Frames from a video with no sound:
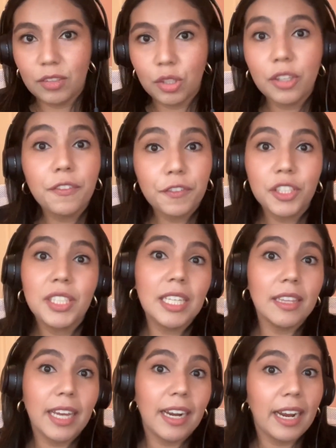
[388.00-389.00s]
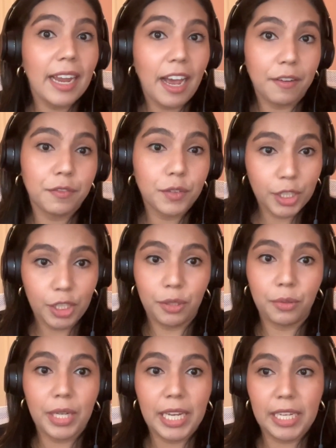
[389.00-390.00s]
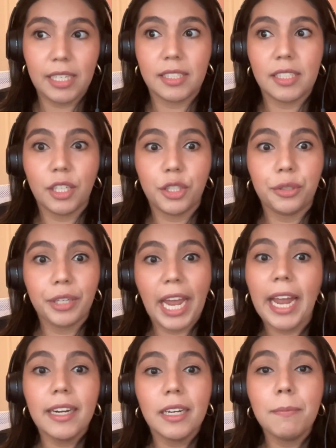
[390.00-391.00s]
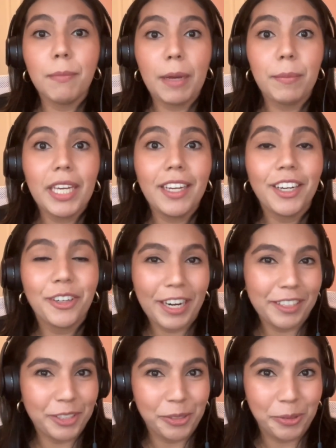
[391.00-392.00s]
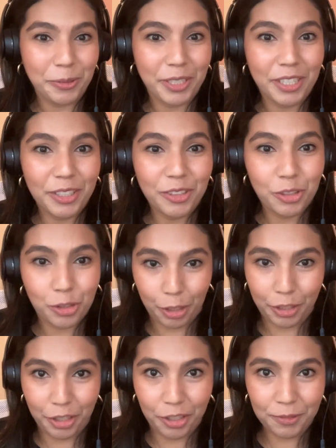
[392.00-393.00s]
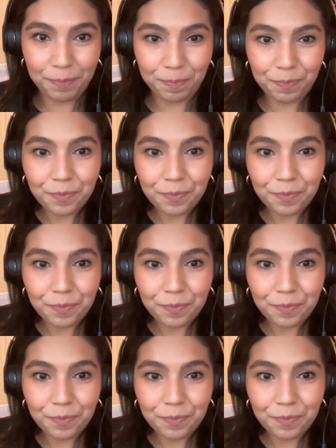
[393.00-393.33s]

So the first thing that I have for you is create a mommy gratitude journal.